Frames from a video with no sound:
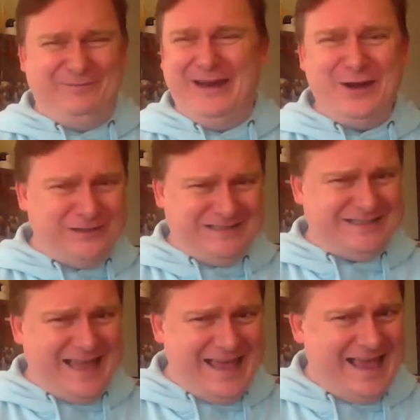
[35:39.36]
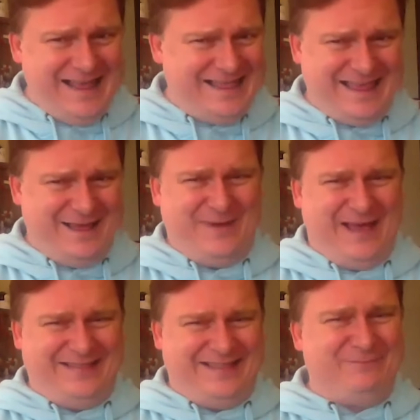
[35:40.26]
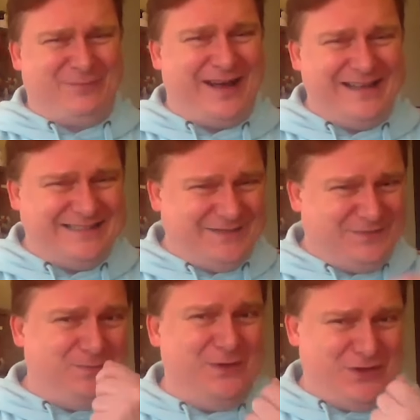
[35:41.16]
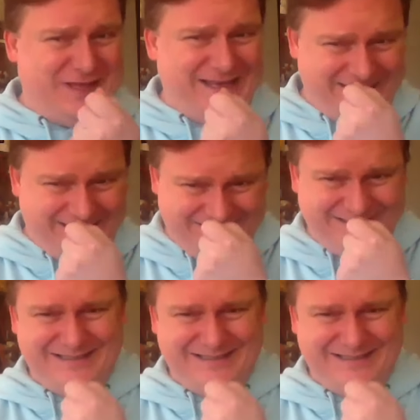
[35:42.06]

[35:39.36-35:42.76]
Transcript: We're not saying anything about the price of the machines.